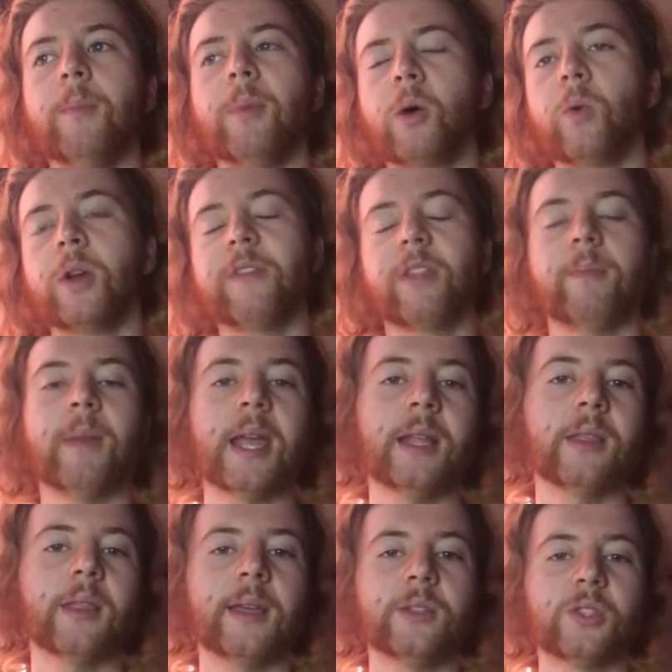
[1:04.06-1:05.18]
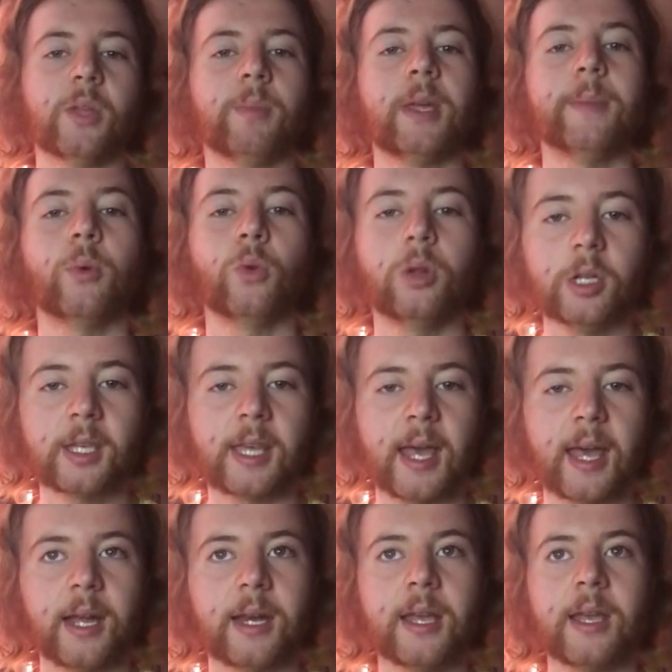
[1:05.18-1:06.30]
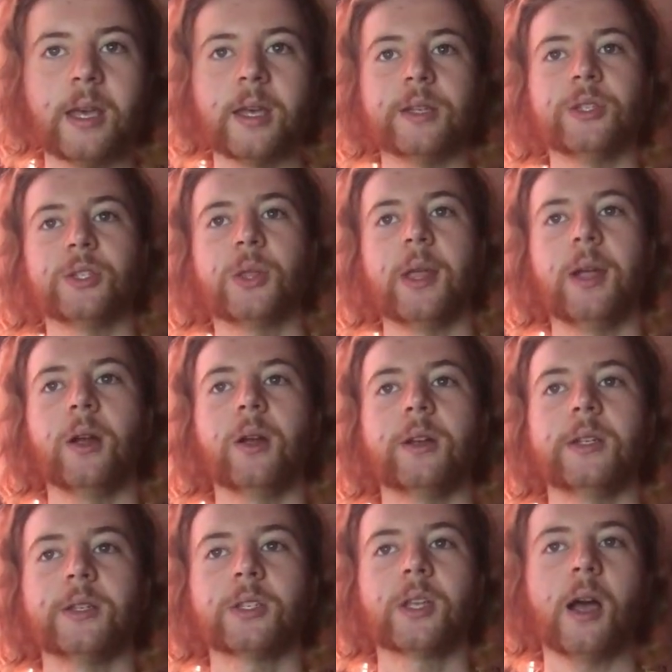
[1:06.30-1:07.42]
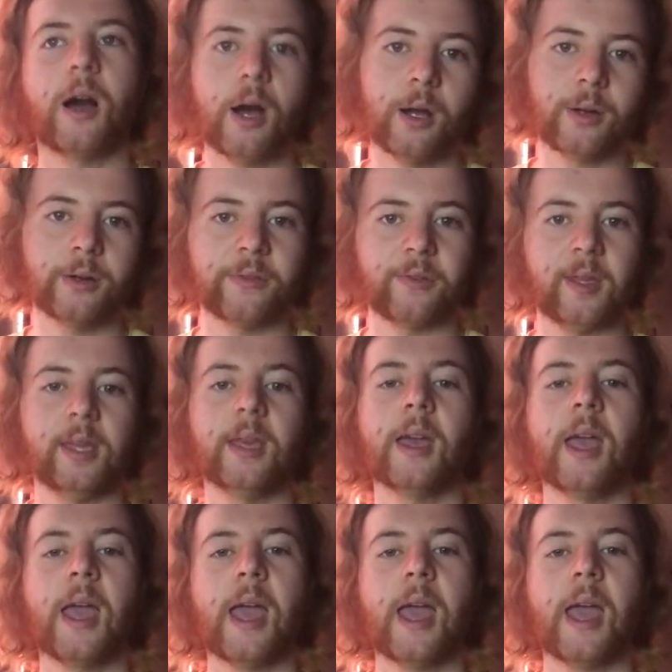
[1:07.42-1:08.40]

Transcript: but one of the main things that people look at is their discography.